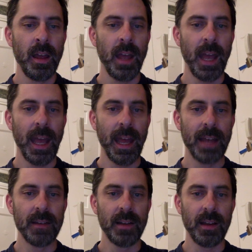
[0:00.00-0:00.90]

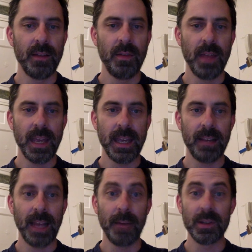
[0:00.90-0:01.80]
And the
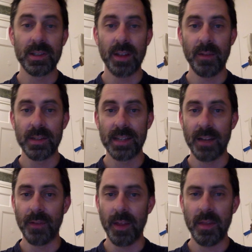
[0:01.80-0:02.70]
language server
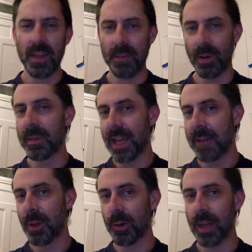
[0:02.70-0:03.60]
stuff I think probably
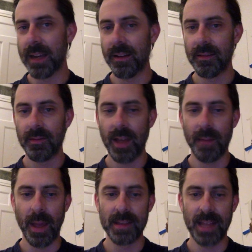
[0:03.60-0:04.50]
came along later
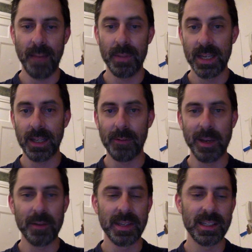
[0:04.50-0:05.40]
as that particular
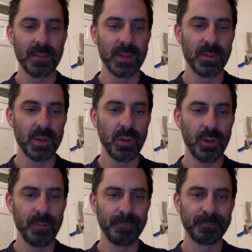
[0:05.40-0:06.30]
ecosystem has
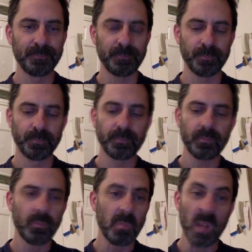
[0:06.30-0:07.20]
matured.
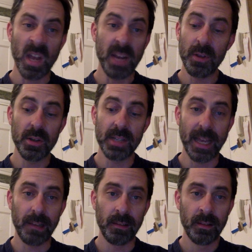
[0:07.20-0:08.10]
I never used
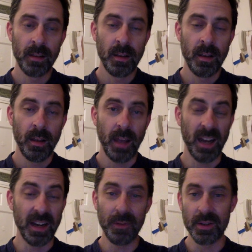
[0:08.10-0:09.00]
Ale.
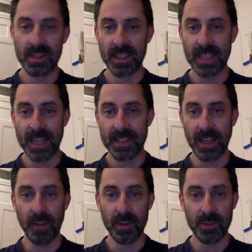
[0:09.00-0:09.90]
And I never used
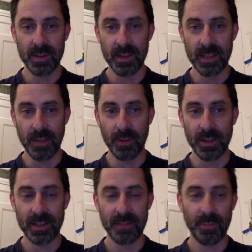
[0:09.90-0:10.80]
Syntactic, which was the
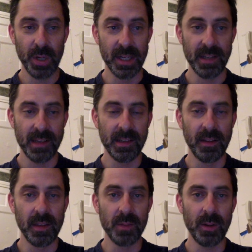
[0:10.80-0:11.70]
synchronous predecessor to
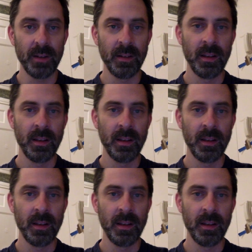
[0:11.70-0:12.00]
this one.